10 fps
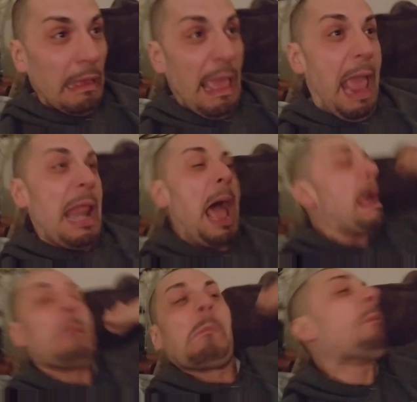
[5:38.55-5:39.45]
And
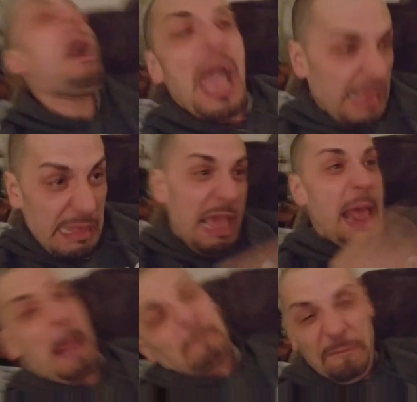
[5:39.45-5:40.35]
I'm white.
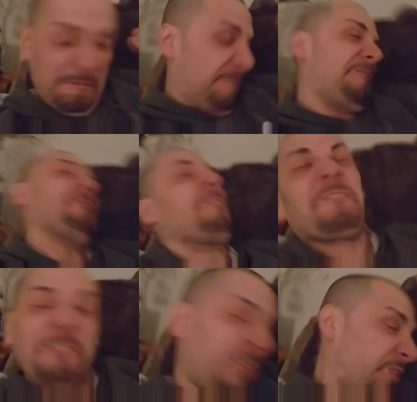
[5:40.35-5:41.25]
And I'm
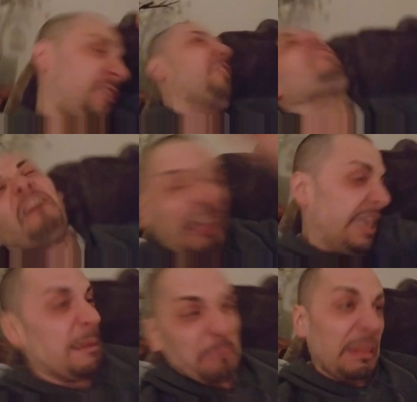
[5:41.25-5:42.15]

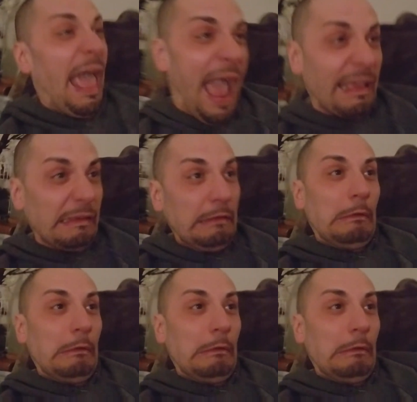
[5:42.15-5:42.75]
fucking black.